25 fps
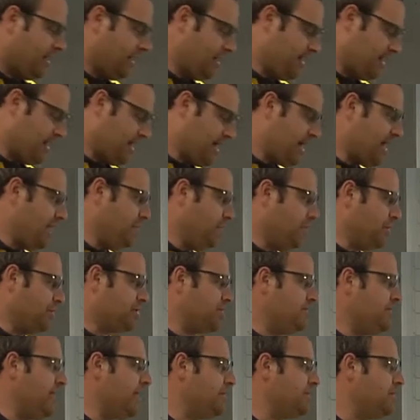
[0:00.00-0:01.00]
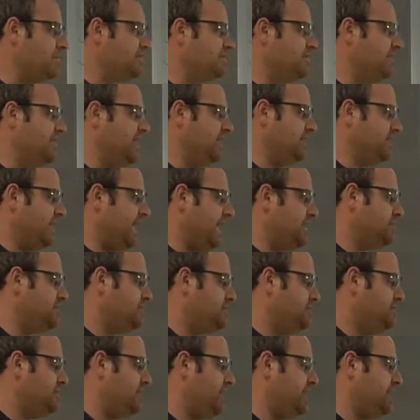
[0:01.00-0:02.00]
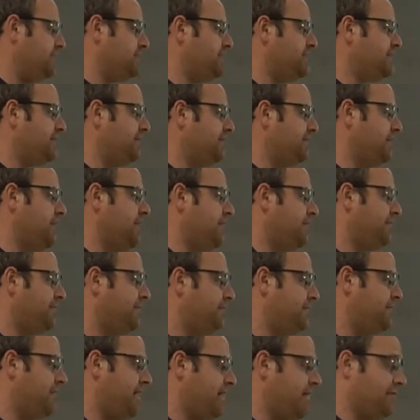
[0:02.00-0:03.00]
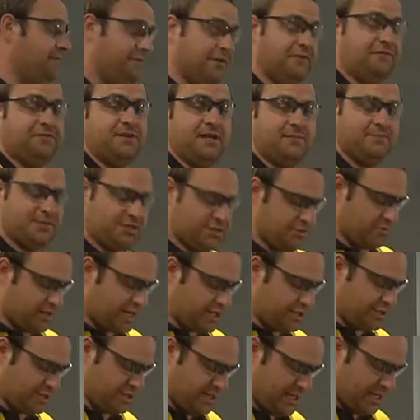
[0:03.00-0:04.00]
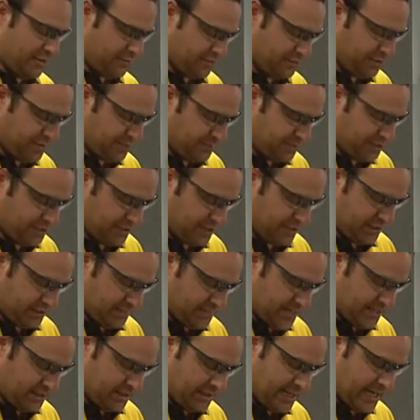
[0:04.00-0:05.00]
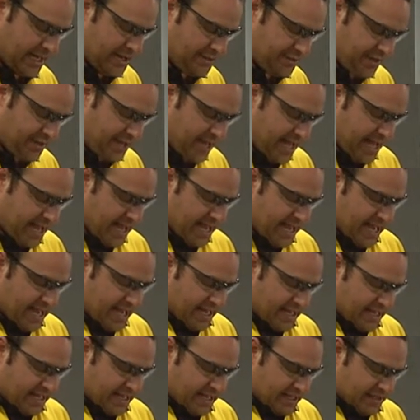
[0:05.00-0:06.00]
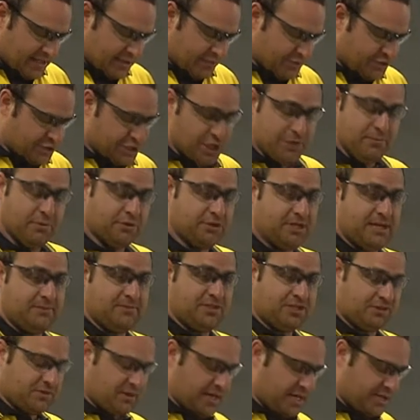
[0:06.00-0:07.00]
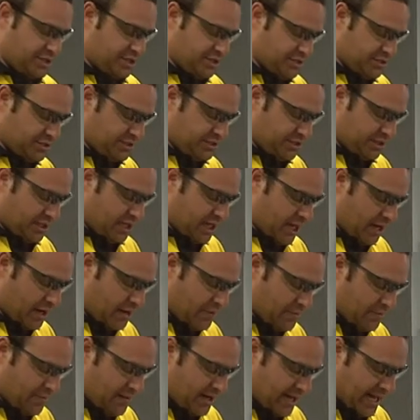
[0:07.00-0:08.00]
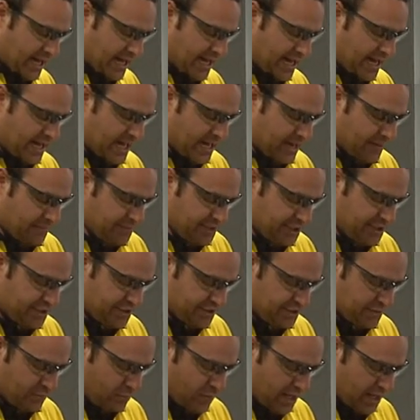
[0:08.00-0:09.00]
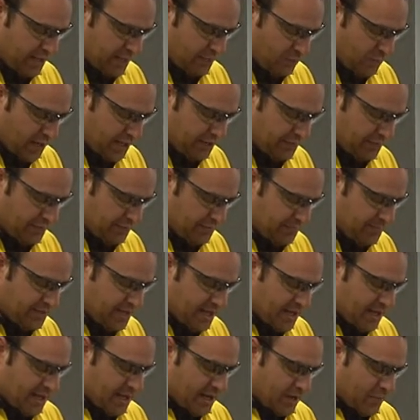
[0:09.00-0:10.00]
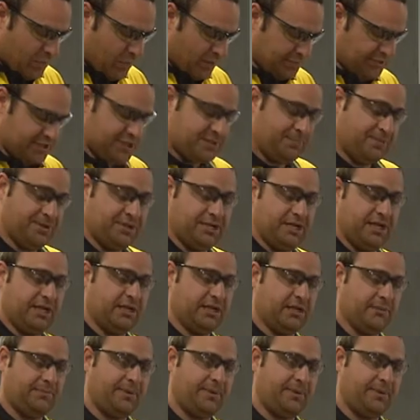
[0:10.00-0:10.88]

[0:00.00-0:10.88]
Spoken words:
Okay, welcome back once again, ladies and gents, for our fifth demonstration here on the particular metal lathe. There is two more demonstrations to go. This is the one of them. What this particular